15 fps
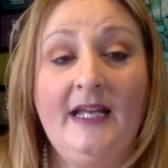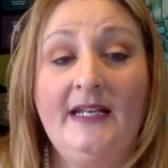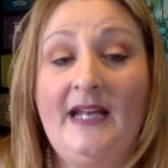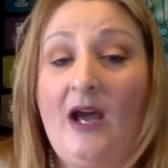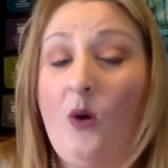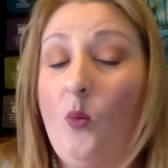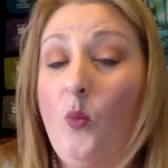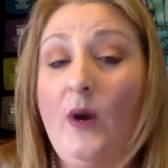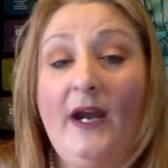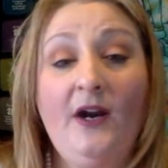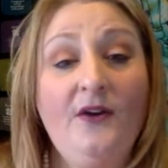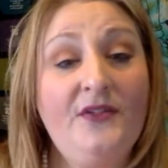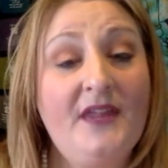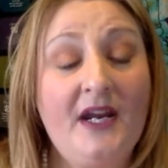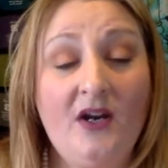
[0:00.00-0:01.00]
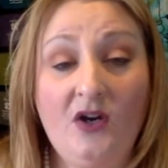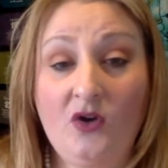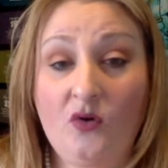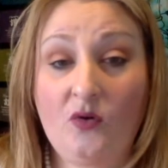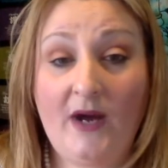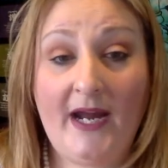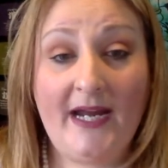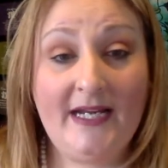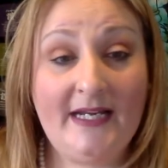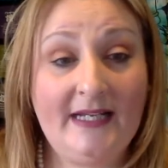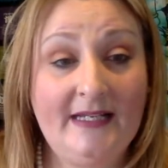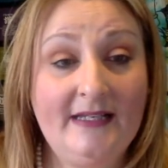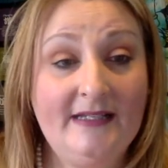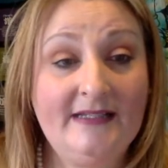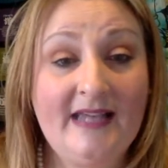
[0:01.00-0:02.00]
Now, where they're great
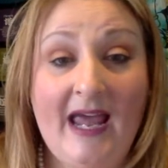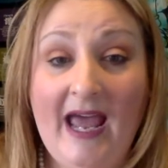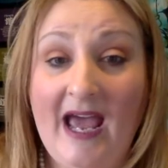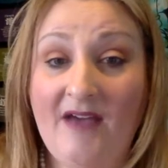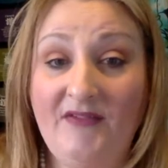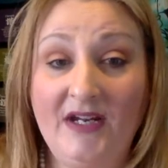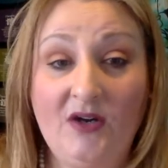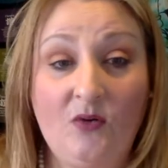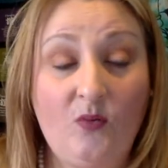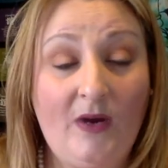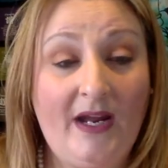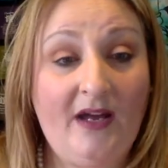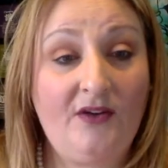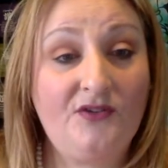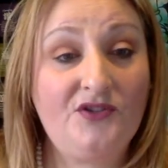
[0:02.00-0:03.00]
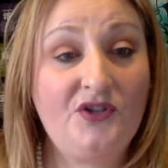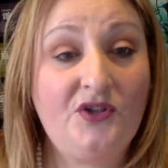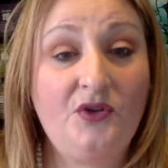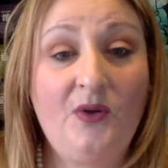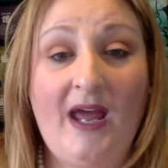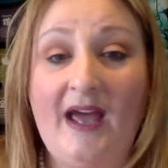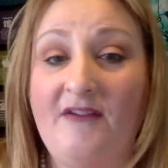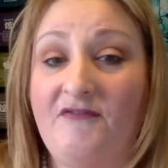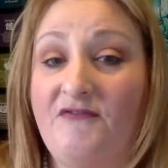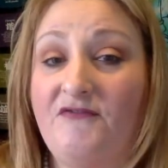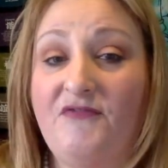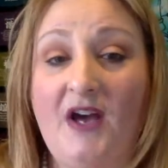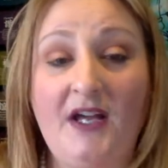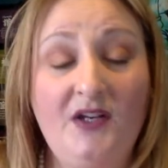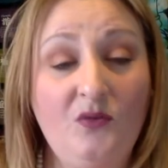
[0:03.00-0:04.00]
is having around to have
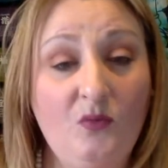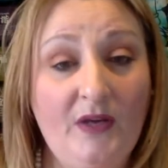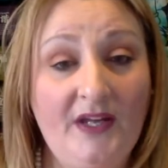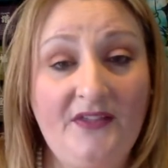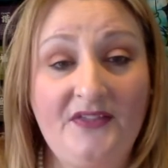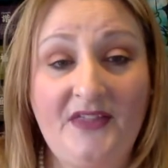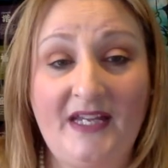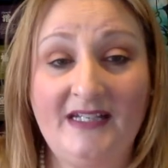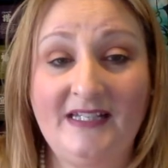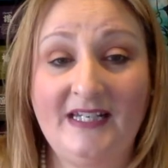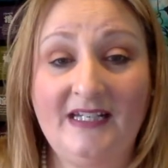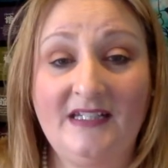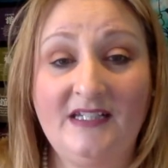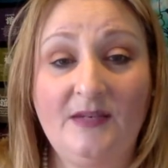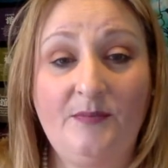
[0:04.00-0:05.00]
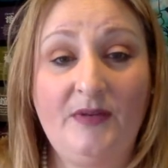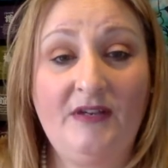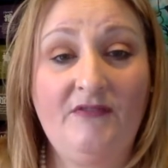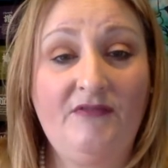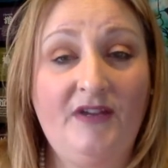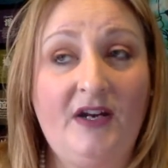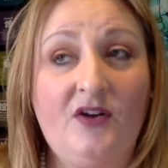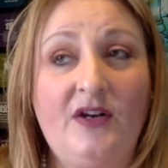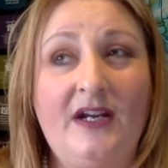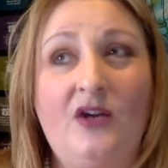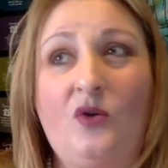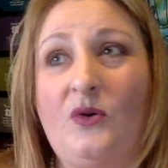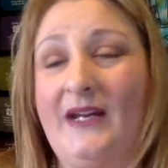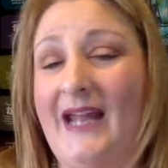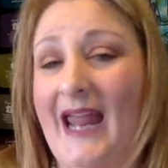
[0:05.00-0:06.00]
fun with. They tend to be very
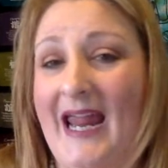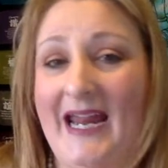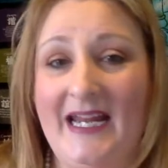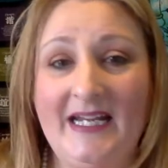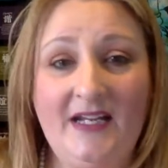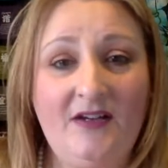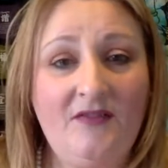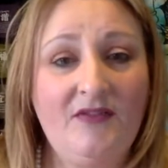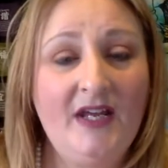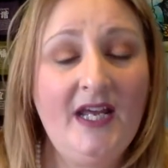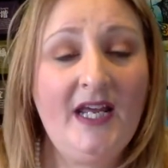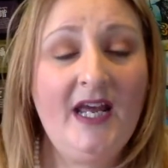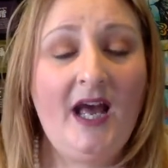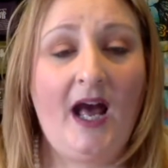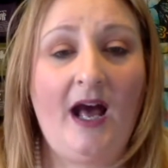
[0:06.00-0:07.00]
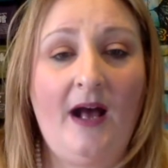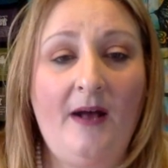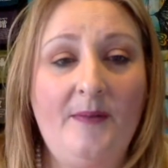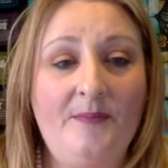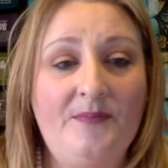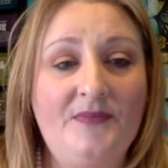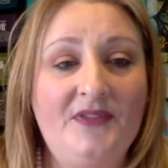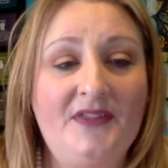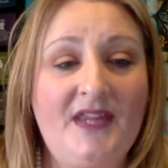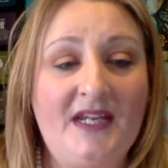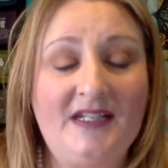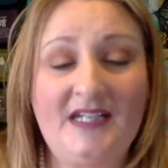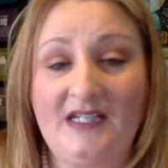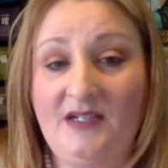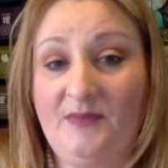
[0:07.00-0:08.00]
creative.
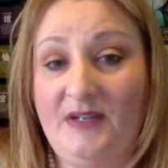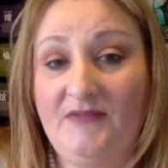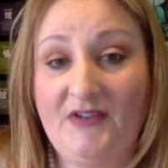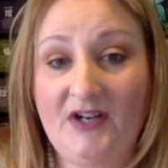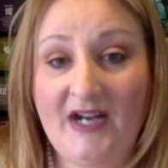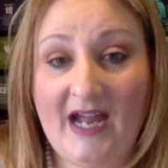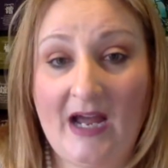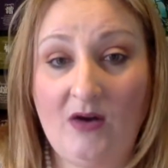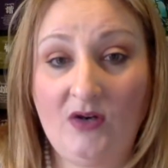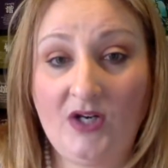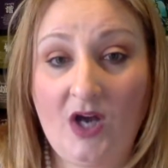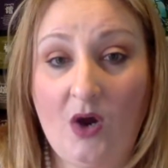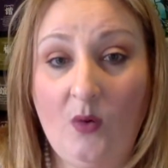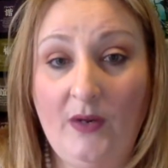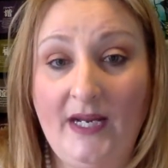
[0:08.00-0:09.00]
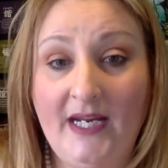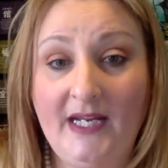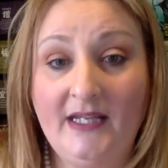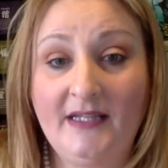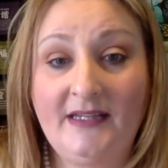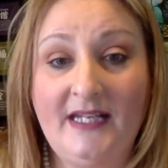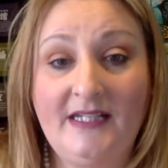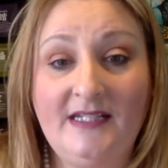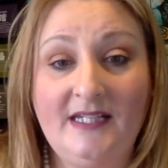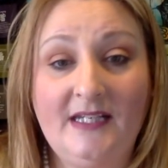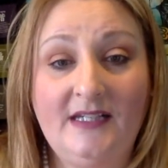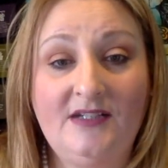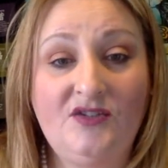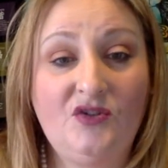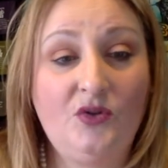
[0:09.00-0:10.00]
They tend to be very outgoing. They
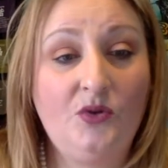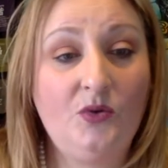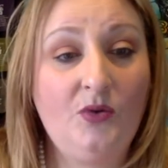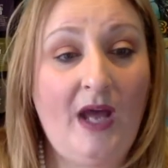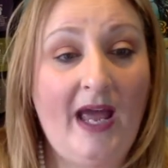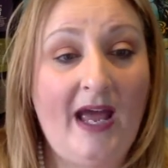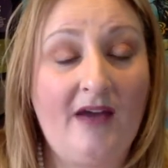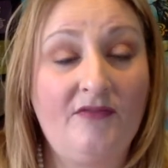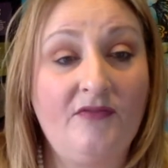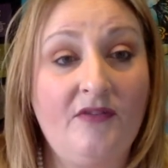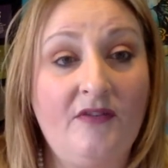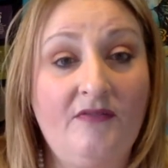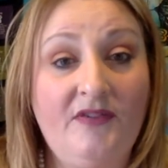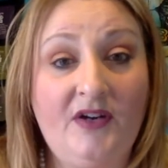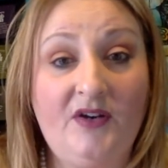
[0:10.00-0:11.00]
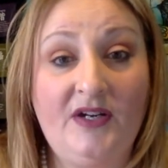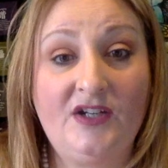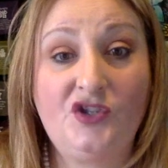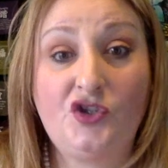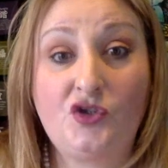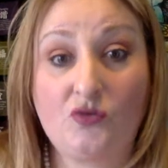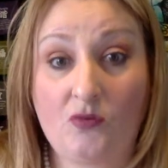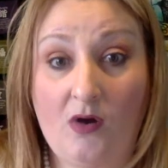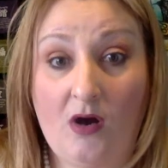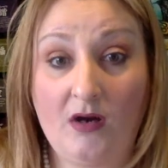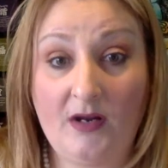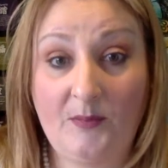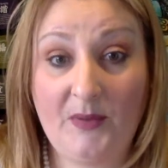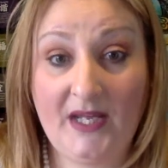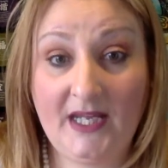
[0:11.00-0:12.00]
tend to have very
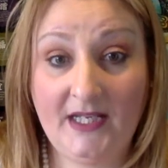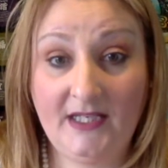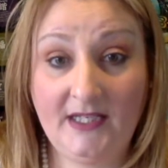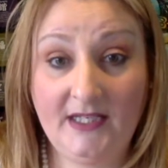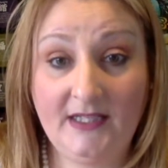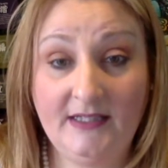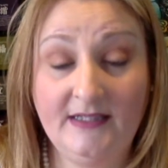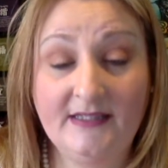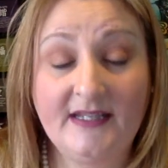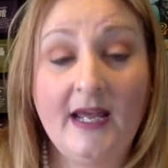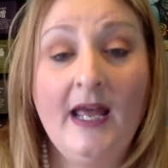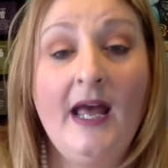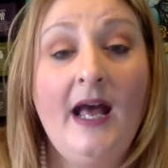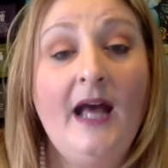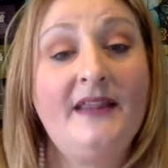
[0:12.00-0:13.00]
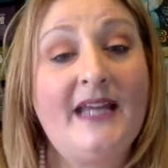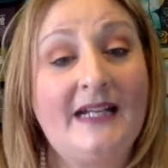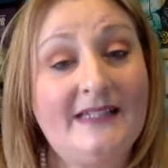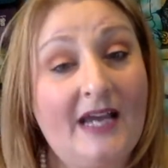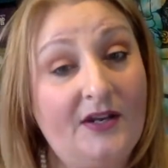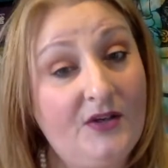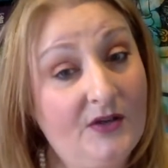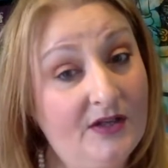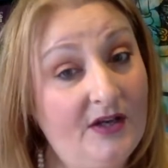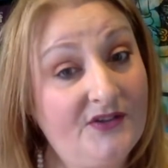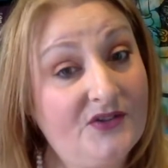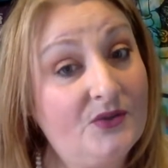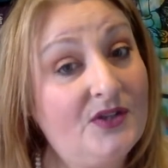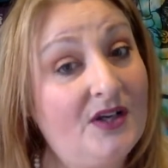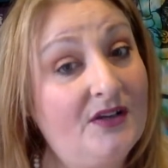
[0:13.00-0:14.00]
strong opinions. That's how you can
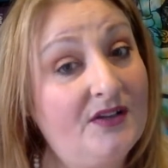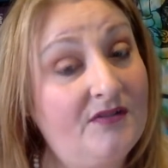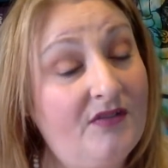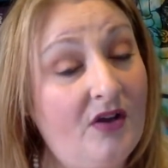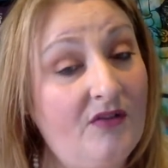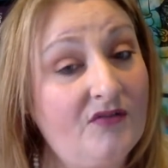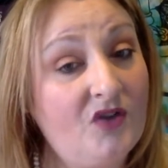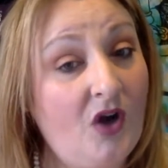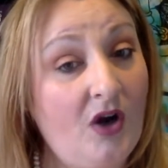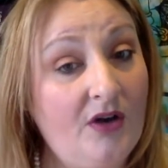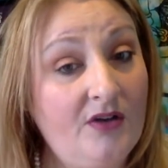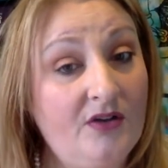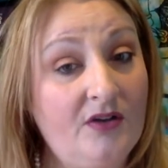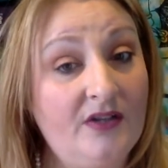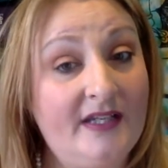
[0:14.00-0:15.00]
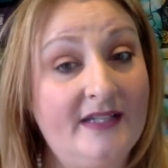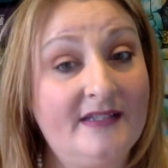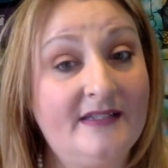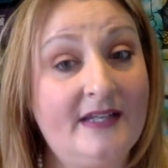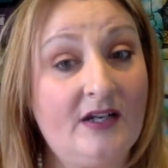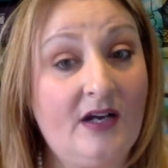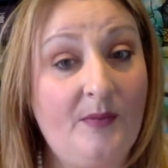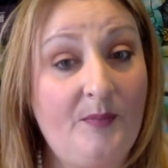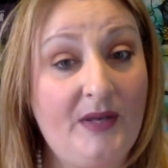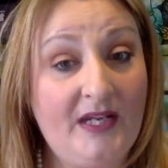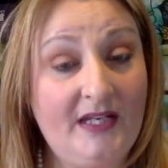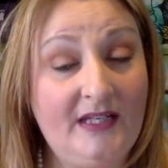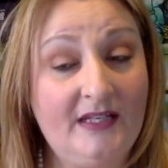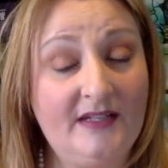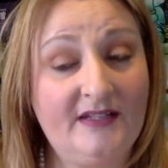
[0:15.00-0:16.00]
also tell an evolved cardinal is their
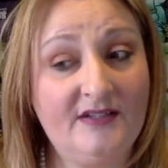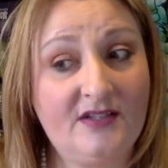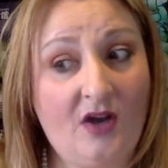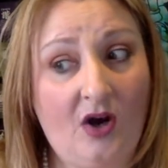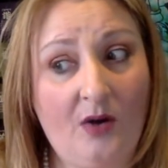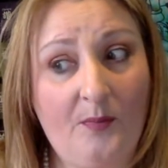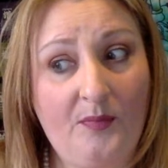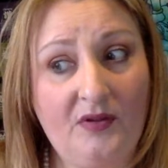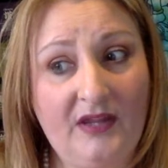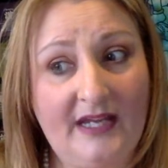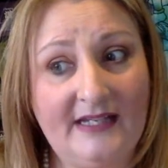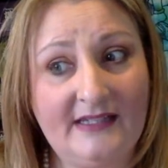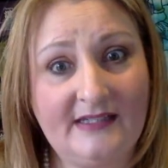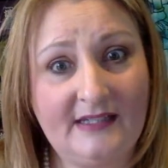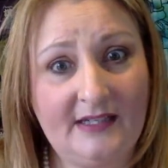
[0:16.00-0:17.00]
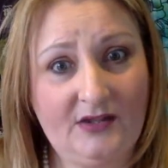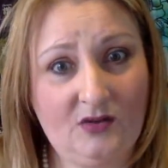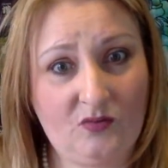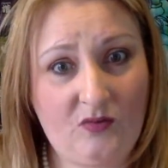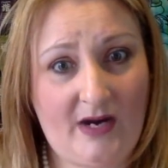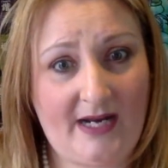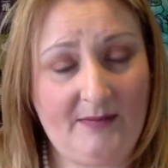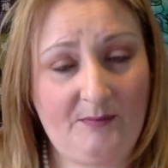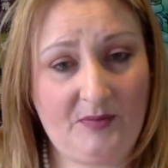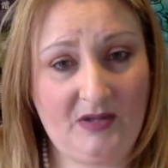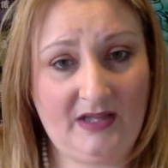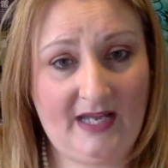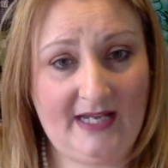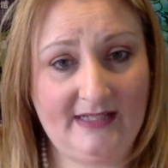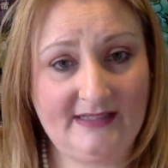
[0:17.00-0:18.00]
opinions are placed in the right
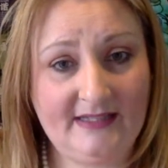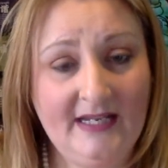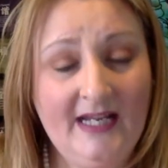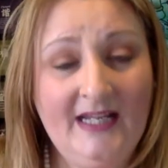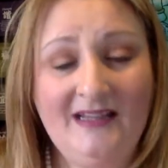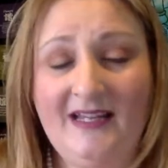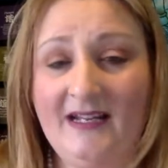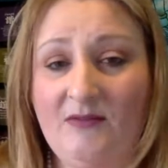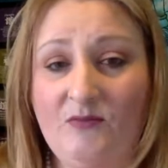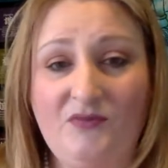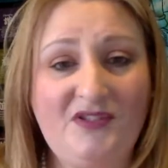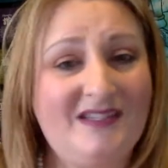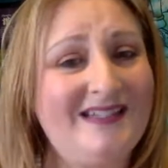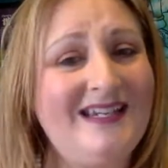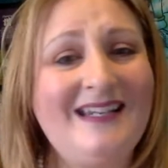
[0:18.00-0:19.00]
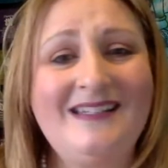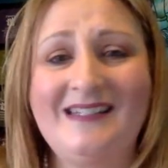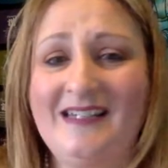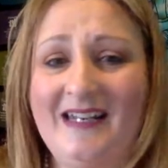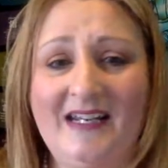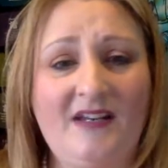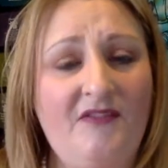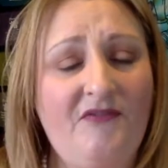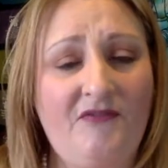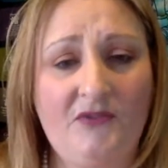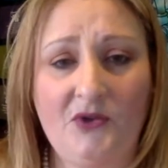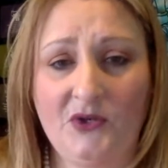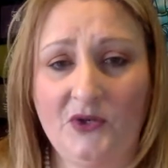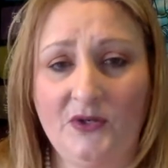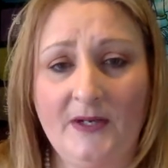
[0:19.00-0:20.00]
place, like seasoning a
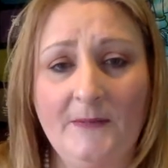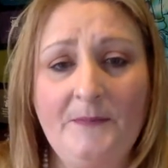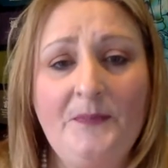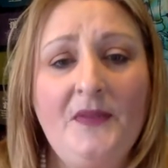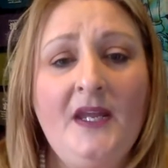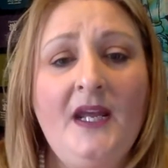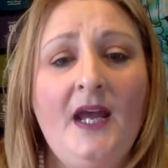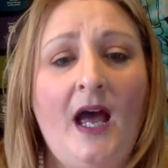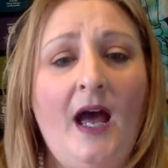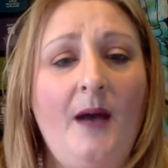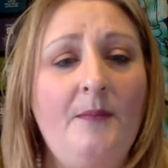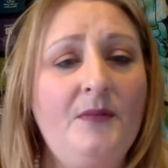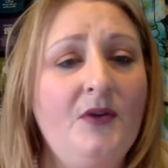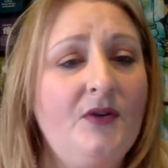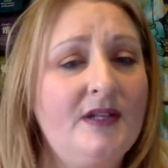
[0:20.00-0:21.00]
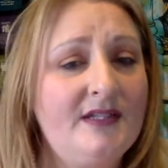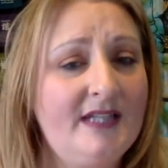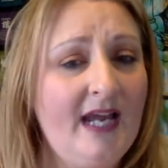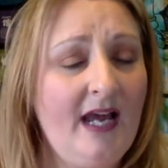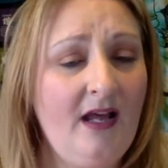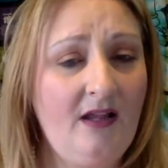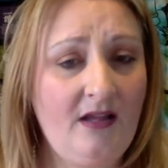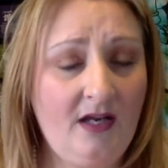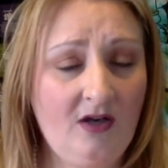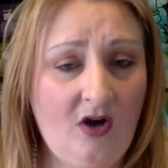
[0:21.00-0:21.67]
food. You can tell a